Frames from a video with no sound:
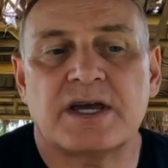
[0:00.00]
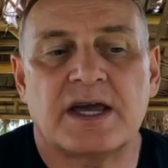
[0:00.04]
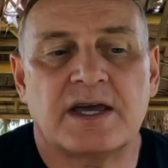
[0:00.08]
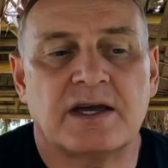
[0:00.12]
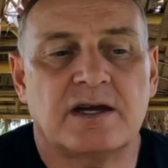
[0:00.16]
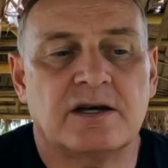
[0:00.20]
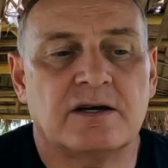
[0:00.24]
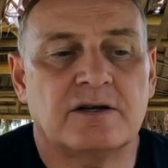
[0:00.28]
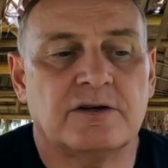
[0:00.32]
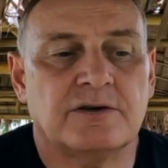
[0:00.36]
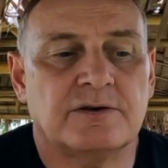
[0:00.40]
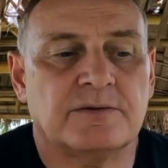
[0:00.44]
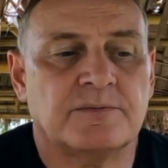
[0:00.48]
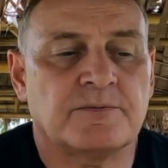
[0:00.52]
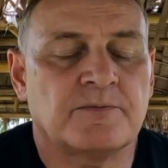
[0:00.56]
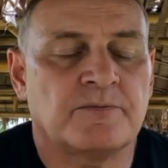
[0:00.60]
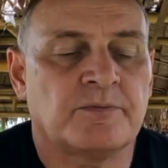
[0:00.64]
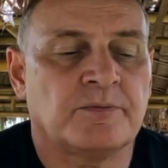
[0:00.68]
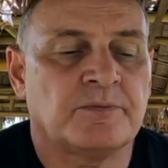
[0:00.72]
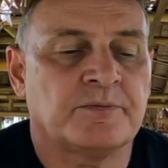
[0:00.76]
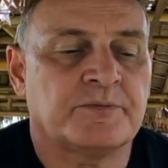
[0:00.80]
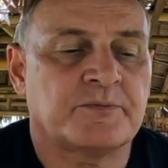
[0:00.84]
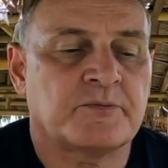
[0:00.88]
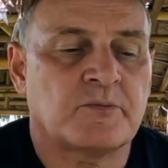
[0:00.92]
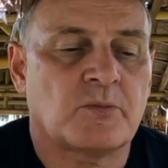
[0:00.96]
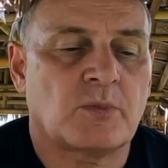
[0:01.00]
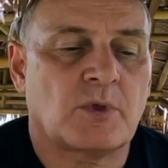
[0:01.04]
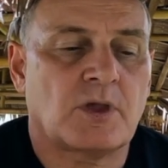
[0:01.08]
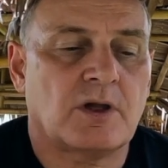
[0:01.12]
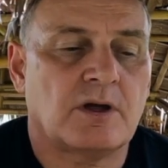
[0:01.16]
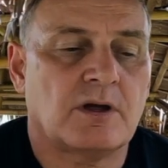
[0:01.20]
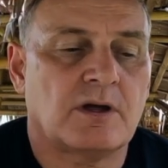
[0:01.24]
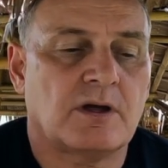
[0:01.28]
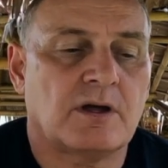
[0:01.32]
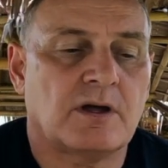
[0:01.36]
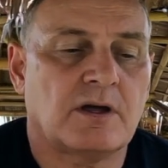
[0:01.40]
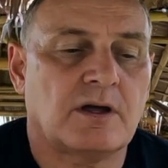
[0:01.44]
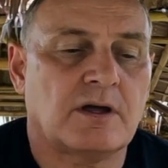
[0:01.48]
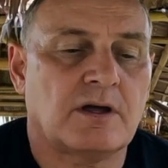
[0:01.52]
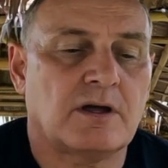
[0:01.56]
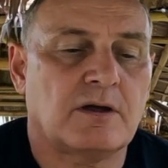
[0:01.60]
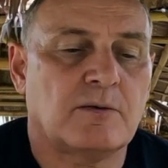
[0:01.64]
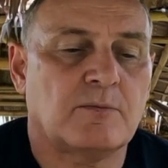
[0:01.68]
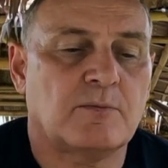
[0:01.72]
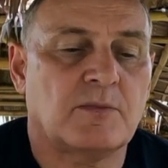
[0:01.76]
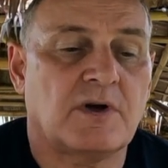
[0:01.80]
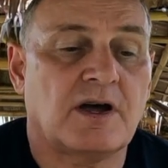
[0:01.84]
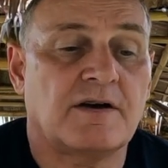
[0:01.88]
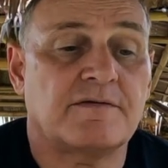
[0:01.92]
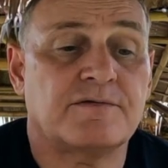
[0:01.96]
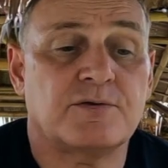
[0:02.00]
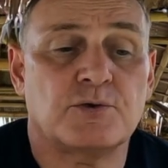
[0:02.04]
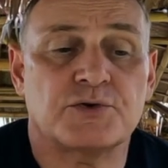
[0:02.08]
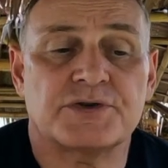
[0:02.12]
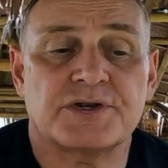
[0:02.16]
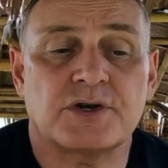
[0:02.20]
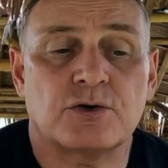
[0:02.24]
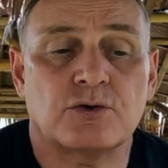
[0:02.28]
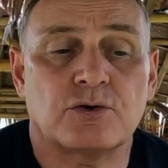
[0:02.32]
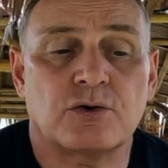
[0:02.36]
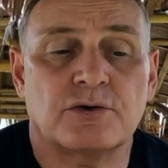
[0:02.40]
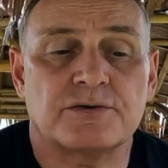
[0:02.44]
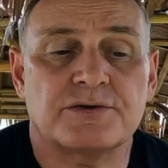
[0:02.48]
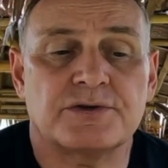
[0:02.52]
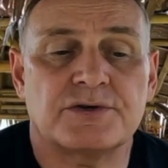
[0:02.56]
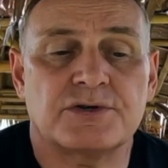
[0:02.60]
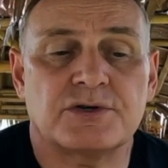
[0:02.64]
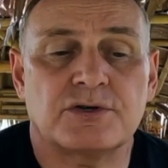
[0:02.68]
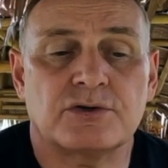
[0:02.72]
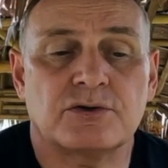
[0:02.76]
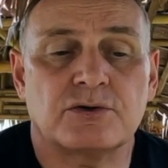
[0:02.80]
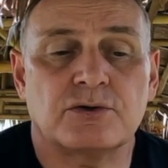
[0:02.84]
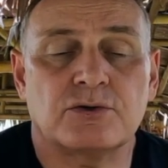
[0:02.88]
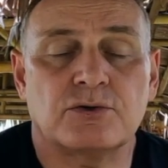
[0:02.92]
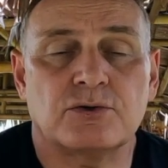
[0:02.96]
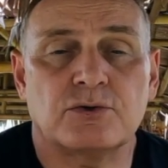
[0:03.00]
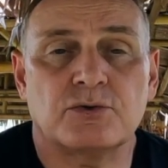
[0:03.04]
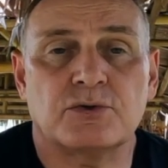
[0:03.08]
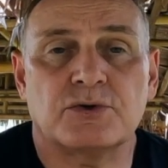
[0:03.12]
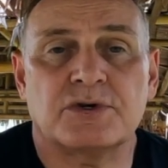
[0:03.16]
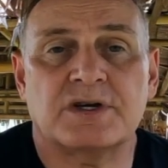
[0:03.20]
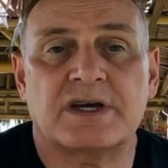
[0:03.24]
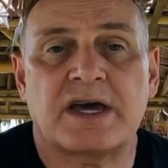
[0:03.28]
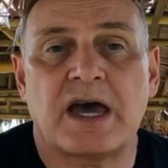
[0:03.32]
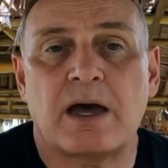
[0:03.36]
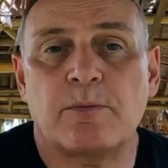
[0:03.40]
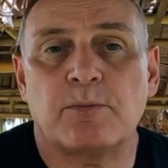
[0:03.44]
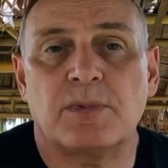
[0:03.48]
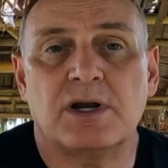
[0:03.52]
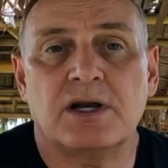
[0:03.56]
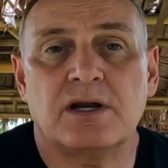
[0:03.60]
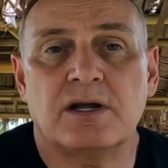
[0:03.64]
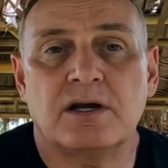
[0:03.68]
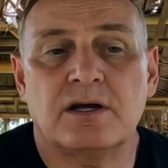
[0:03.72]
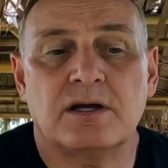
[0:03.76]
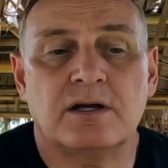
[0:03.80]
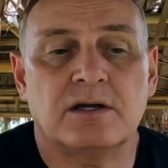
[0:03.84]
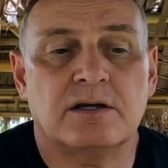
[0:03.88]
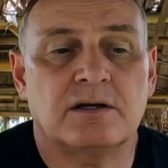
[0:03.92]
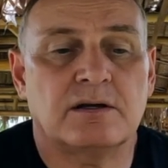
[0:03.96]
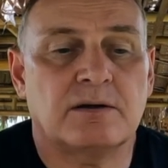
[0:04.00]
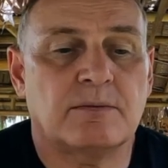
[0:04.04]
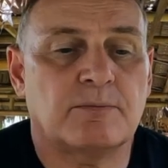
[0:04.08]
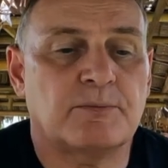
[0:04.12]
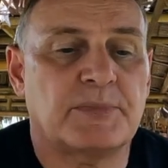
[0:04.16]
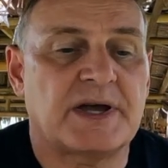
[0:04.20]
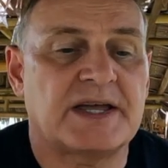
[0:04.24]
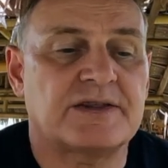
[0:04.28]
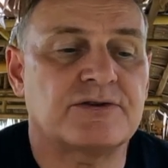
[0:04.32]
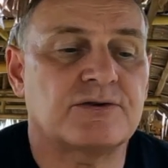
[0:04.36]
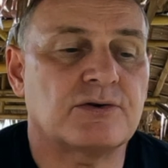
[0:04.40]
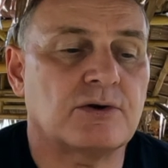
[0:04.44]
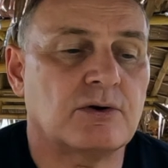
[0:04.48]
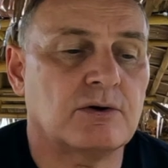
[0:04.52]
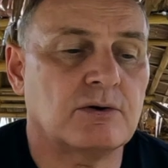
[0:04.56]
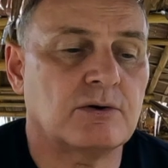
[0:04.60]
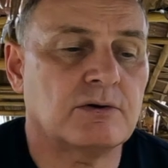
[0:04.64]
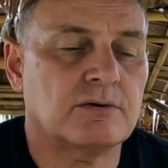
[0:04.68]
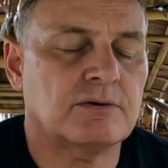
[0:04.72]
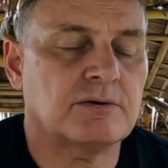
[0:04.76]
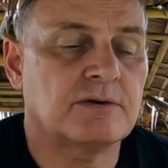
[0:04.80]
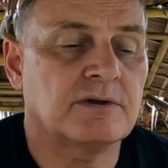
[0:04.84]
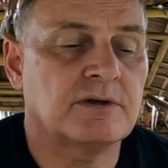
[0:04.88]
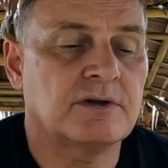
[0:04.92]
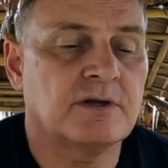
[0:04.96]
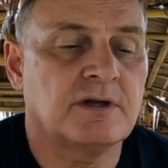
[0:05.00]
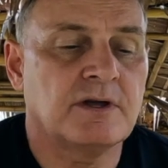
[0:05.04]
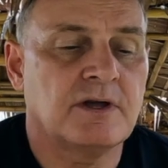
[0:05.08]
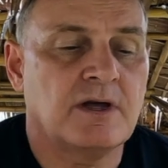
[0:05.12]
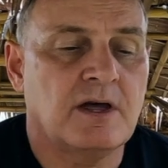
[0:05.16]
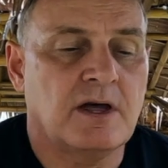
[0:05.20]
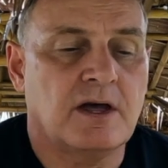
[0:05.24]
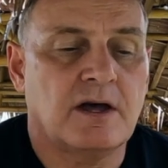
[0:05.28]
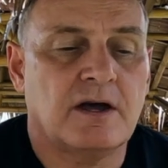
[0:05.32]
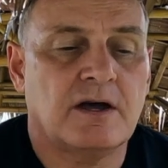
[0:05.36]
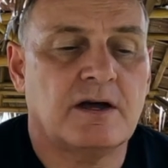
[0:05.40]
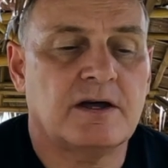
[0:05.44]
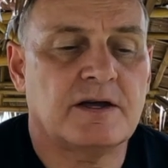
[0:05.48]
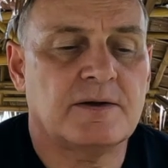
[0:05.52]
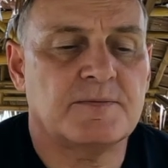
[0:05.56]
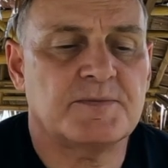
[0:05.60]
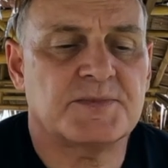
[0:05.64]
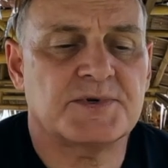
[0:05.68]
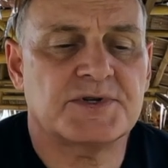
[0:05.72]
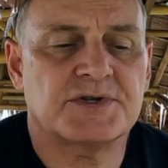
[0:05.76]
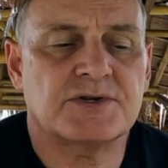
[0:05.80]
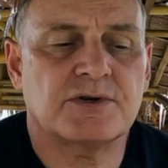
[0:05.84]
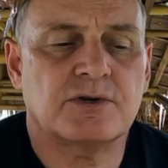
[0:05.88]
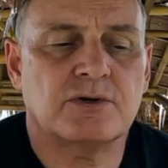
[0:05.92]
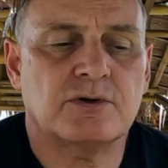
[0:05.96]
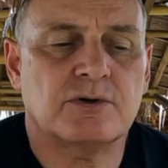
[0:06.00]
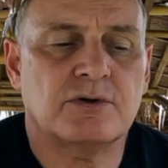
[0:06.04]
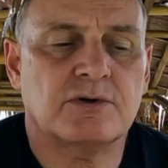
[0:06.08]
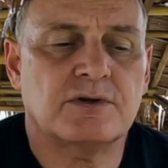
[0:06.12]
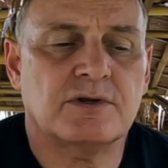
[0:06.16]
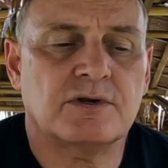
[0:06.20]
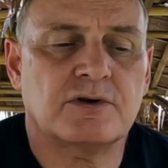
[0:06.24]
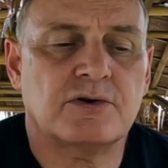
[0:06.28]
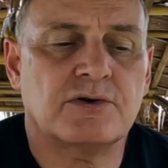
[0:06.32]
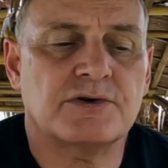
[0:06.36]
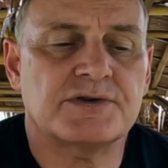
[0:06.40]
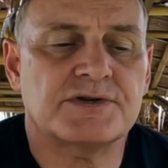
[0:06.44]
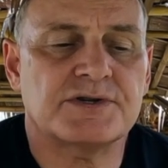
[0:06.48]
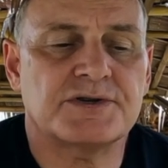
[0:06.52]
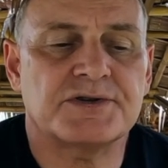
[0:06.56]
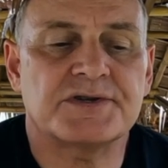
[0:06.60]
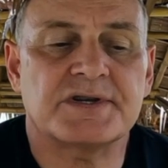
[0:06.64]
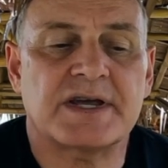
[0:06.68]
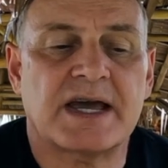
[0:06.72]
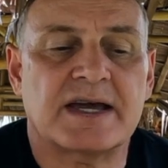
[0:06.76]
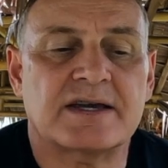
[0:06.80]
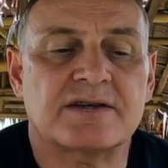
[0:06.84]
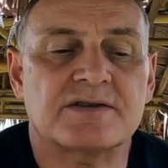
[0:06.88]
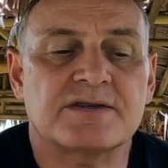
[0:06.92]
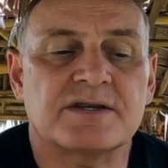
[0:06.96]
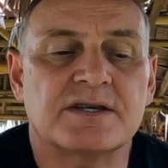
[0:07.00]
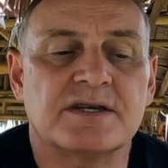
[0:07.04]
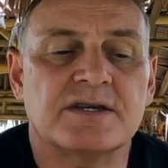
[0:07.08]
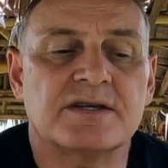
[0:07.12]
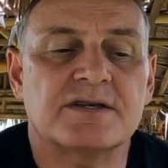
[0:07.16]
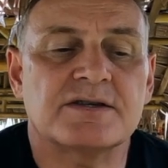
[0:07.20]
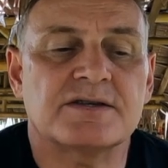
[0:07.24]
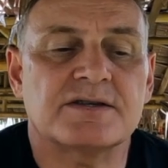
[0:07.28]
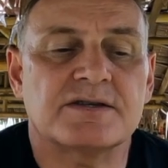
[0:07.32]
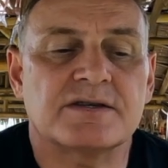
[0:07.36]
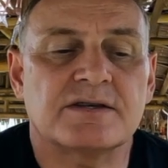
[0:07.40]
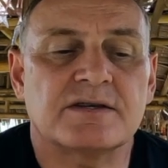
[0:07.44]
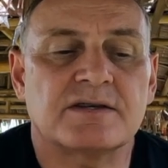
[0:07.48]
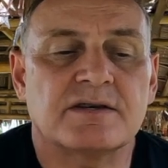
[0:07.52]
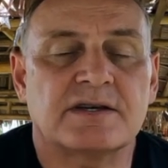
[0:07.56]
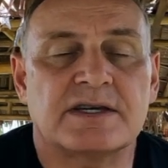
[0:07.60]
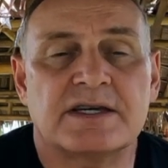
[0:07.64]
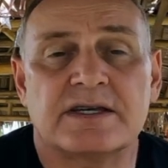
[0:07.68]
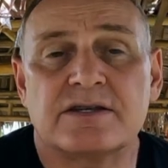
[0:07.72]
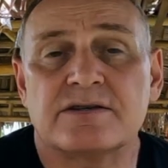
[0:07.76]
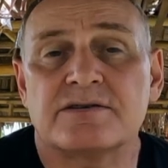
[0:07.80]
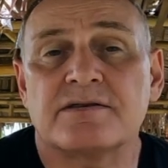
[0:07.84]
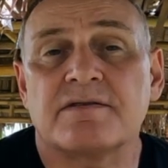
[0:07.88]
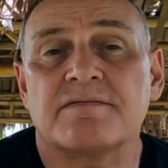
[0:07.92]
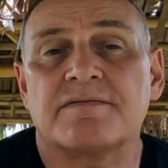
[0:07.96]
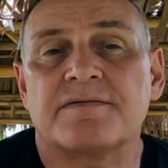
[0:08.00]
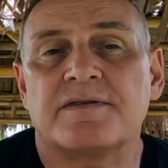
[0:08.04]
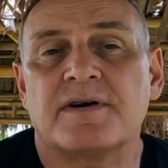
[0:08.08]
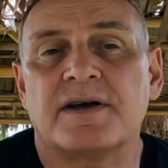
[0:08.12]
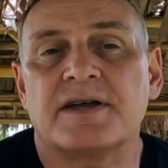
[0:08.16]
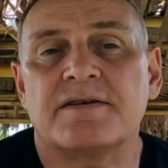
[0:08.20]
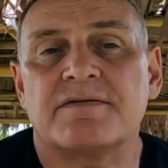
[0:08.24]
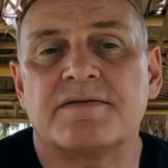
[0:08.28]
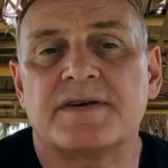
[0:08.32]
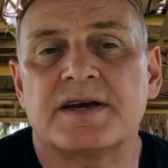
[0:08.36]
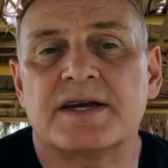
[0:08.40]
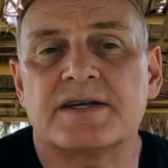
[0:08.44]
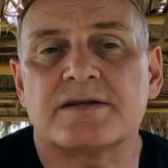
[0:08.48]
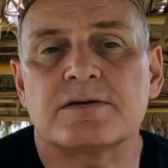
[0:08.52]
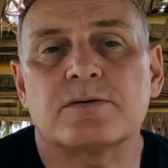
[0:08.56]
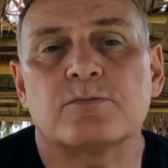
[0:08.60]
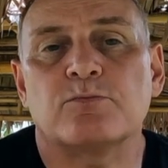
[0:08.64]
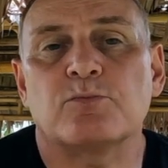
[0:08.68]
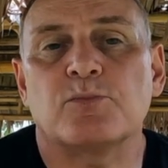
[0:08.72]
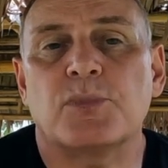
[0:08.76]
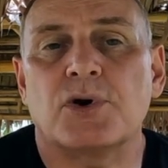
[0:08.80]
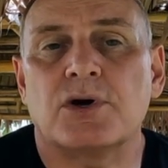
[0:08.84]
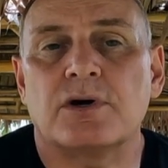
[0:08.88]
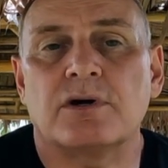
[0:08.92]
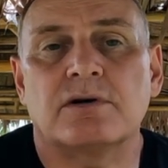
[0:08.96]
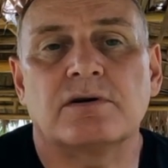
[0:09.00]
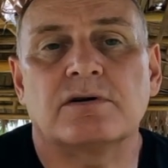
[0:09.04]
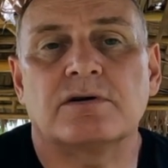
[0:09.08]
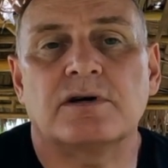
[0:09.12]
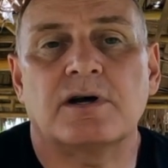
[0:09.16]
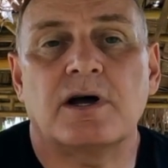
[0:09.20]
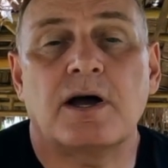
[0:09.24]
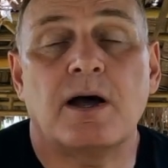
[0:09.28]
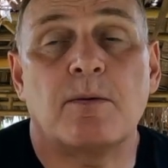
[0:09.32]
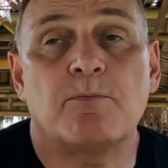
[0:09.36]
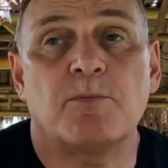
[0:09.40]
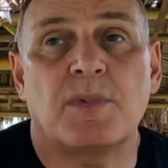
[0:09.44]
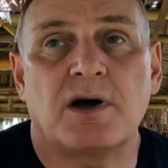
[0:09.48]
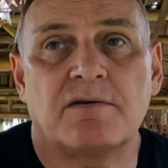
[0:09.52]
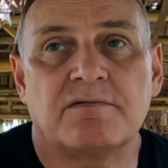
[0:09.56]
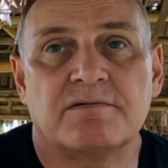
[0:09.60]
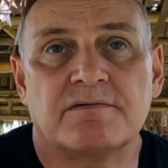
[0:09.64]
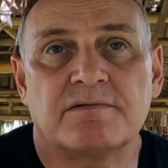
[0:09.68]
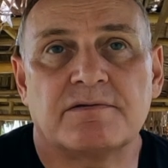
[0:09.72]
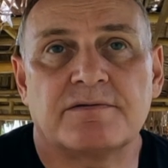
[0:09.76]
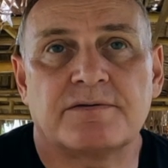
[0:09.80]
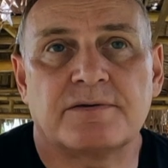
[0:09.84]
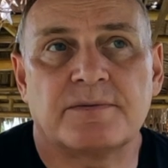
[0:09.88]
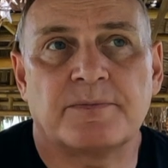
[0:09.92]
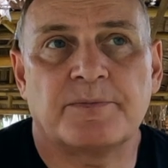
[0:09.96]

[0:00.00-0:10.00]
town. I've also gone to Kamala, Patong, so the cost of taxis is 5,000 baht a month.